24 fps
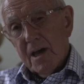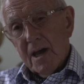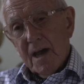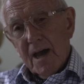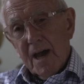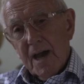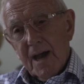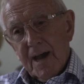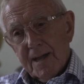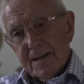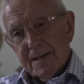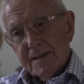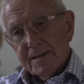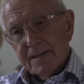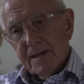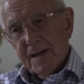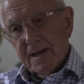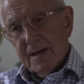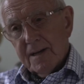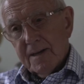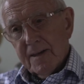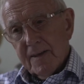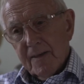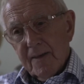And
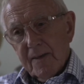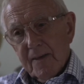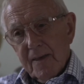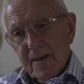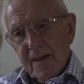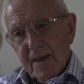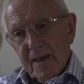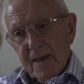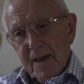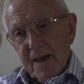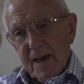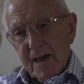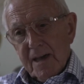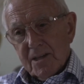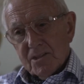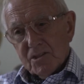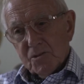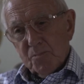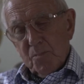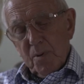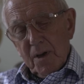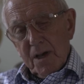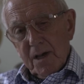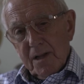
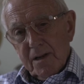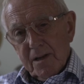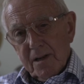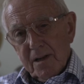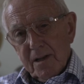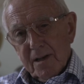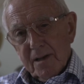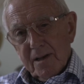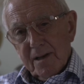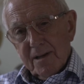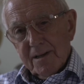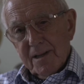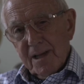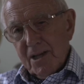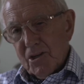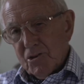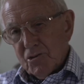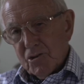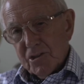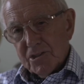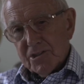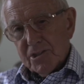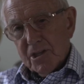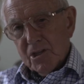it's been an
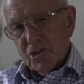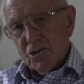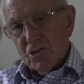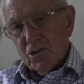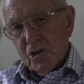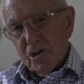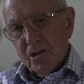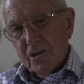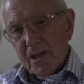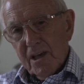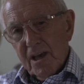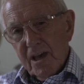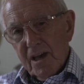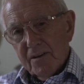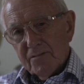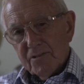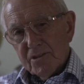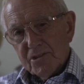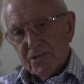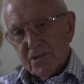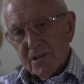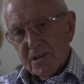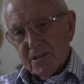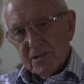interesting journey
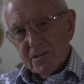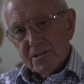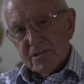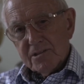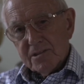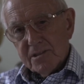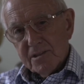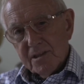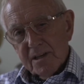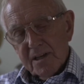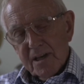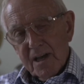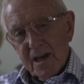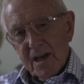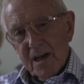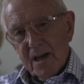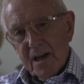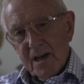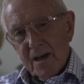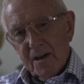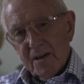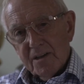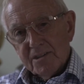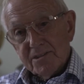ever since.
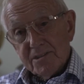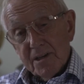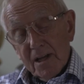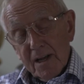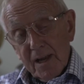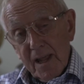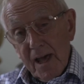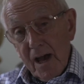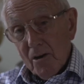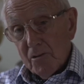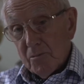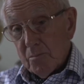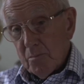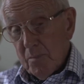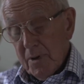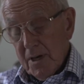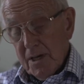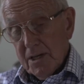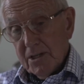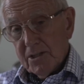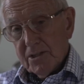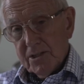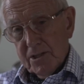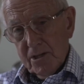It's allowed
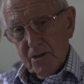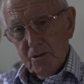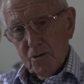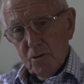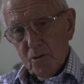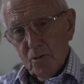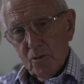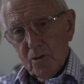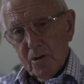me too